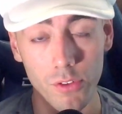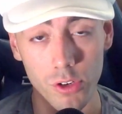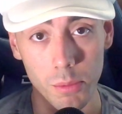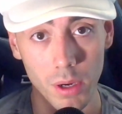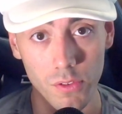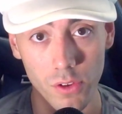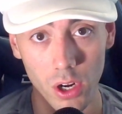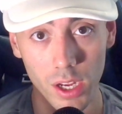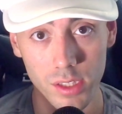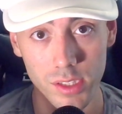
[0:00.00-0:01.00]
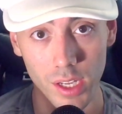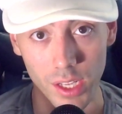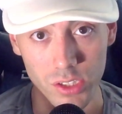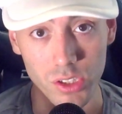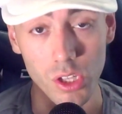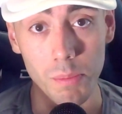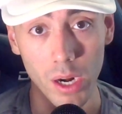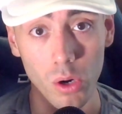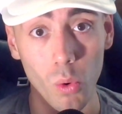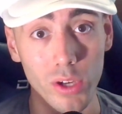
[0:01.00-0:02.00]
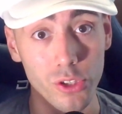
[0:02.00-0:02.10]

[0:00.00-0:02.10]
your buck VR headset is the MetaQuest